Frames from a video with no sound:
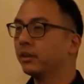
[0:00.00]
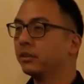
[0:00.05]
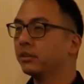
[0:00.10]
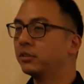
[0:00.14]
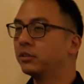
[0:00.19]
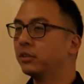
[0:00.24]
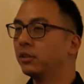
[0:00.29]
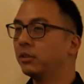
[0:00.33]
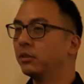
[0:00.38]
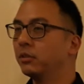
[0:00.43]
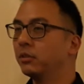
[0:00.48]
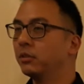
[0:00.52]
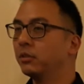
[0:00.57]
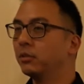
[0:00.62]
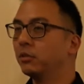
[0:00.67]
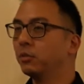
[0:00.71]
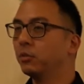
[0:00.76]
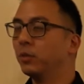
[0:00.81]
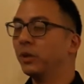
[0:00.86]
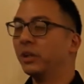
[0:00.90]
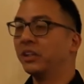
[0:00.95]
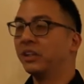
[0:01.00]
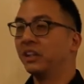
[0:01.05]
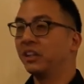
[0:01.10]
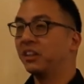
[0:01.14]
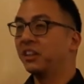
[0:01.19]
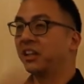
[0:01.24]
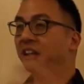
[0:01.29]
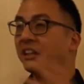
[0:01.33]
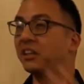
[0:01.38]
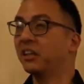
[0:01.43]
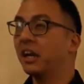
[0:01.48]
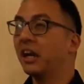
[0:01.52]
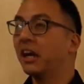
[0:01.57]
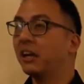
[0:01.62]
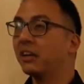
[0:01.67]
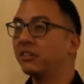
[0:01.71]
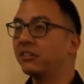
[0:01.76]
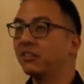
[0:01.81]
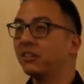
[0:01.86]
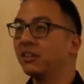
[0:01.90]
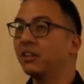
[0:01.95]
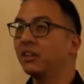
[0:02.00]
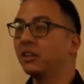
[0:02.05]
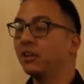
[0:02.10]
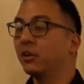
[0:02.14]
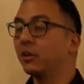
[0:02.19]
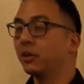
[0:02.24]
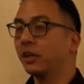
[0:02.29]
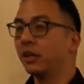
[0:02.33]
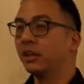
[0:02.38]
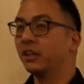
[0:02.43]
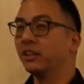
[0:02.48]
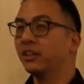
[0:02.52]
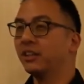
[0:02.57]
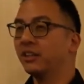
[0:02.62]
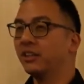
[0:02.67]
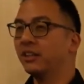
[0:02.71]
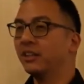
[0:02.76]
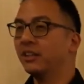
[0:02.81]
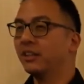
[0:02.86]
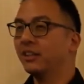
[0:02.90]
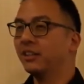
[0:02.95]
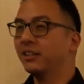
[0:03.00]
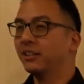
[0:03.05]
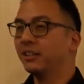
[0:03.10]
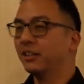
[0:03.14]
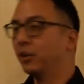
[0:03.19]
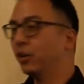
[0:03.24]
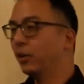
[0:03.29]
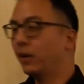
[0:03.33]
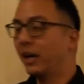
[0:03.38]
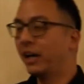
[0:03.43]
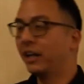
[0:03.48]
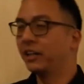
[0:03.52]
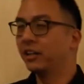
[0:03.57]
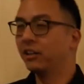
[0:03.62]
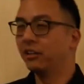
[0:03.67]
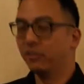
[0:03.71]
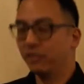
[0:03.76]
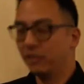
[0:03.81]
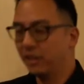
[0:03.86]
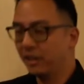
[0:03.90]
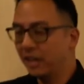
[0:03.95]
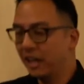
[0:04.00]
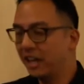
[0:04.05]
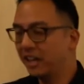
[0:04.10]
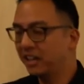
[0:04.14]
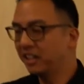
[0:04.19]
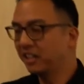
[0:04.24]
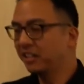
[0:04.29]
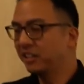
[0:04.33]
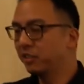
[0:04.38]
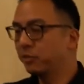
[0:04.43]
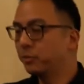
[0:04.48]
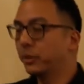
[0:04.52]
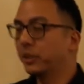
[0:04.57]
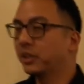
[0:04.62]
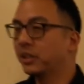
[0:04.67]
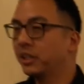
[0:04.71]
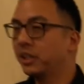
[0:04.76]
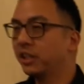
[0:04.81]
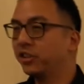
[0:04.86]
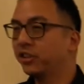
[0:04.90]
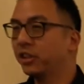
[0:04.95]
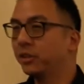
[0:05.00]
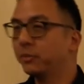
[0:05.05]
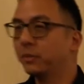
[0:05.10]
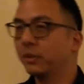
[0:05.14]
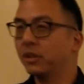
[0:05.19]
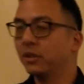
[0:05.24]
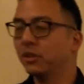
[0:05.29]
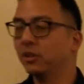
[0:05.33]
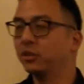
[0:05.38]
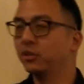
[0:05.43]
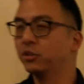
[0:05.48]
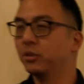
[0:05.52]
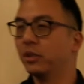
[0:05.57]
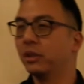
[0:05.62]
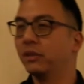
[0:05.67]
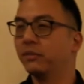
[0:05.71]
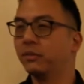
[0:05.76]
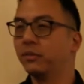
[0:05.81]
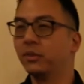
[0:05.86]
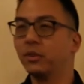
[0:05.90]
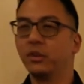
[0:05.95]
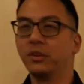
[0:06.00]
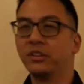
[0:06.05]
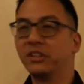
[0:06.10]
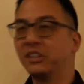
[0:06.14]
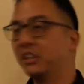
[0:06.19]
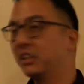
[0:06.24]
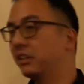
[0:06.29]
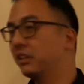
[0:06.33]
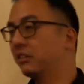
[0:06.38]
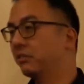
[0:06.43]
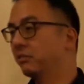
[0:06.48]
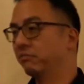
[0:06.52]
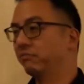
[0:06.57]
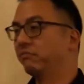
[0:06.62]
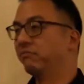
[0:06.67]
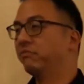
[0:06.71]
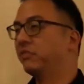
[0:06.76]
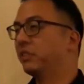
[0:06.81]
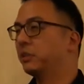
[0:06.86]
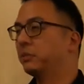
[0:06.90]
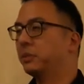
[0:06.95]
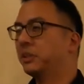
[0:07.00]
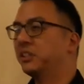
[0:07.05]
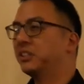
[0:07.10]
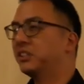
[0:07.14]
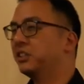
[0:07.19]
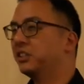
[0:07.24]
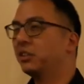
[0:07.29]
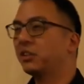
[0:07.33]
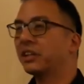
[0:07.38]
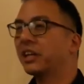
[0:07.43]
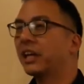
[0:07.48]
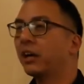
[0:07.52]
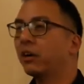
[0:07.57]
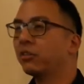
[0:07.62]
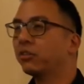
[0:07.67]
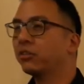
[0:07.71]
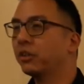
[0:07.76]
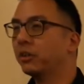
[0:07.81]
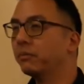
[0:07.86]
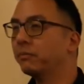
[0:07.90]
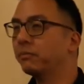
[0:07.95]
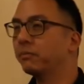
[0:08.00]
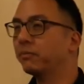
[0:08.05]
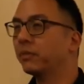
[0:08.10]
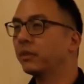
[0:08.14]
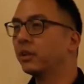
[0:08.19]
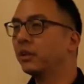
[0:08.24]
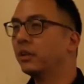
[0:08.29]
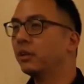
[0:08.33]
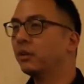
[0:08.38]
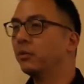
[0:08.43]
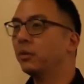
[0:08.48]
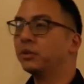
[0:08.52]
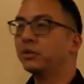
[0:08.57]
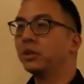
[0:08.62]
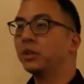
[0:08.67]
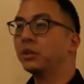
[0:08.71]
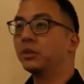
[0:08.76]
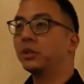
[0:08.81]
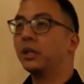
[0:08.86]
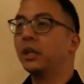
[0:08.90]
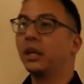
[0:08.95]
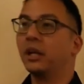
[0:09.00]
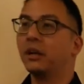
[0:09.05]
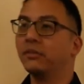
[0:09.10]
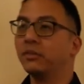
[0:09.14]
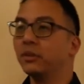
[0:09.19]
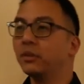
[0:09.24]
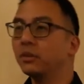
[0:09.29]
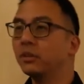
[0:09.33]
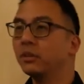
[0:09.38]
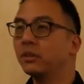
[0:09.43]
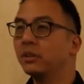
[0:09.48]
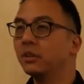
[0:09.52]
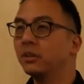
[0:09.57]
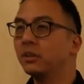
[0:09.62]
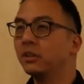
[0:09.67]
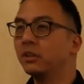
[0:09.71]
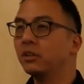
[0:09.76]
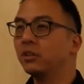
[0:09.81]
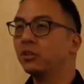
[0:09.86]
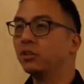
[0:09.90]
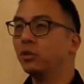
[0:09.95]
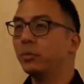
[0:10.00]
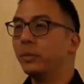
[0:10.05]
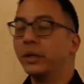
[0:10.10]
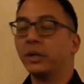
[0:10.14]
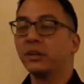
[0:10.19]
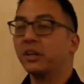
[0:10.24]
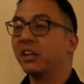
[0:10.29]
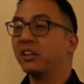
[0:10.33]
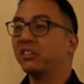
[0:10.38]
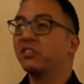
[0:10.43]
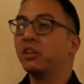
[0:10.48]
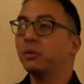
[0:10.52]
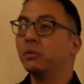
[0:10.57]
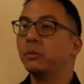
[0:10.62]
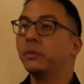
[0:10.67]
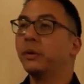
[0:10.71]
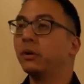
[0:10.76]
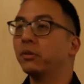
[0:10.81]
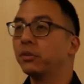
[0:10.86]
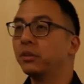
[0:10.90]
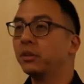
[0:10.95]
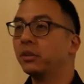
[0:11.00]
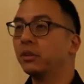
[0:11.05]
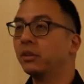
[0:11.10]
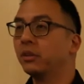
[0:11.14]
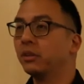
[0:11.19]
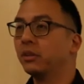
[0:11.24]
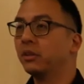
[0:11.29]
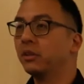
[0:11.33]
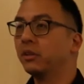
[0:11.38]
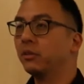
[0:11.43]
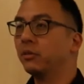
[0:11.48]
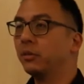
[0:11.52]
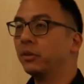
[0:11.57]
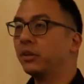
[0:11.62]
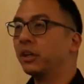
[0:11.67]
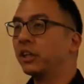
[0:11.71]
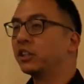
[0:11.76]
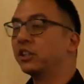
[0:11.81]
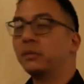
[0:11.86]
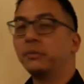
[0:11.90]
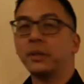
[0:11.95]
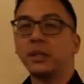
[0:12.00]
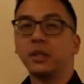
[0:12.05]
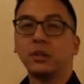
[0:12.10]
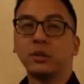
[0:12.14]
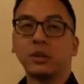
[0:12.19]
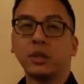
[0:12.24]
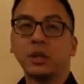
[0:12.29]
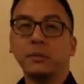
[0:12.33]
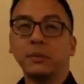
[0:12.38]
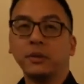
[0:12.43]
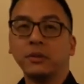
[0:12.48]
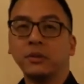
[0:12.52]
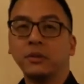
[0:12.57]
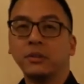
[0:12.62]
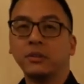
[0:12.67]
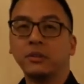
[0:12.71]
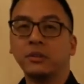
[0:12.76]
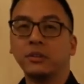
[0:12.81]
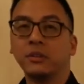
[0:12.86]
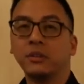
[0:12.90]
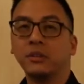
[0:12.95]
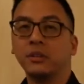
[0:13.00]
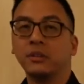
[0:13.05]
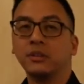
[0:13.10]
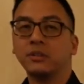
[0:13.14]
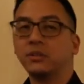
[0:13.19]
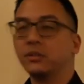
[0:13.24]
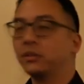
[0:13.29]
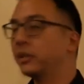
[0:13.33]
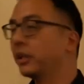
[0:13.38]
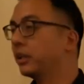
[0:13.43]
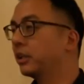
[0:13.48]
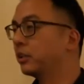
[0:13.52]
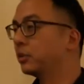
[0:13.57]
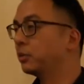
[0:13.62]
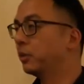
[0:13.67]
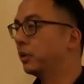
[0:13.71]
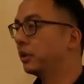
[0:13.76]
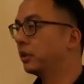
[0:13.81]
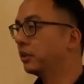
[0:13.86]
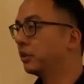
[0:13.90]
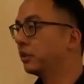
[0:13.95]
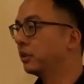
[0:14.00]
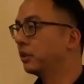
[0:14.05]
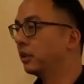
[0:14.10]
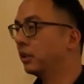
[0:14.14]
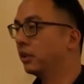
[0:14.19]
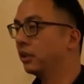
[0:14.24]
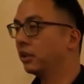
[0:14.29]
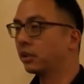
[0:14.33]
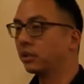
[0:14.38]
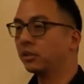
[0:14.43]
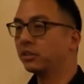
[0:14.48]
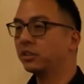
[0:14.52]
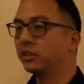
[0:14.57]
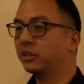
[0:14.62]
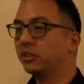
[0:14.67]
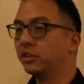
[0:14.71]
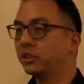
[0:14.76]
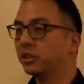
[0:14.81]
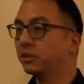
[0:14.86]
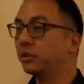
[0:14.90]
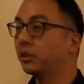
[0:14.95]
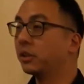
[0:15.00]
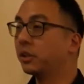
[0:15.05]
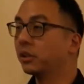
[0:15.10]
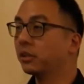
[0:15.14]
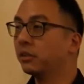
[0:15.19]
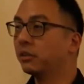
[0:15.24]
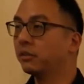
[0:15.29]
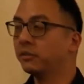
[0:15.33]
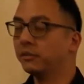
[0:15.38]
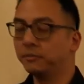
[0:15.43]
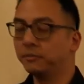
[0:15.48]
So what they think as, okay, the whole idea of adding this particular ingredient because you have got the vitamin C or calcium, once you hit to that level, you may not get the same amount when you actually make it in a kibble. So that is one consideration to think of.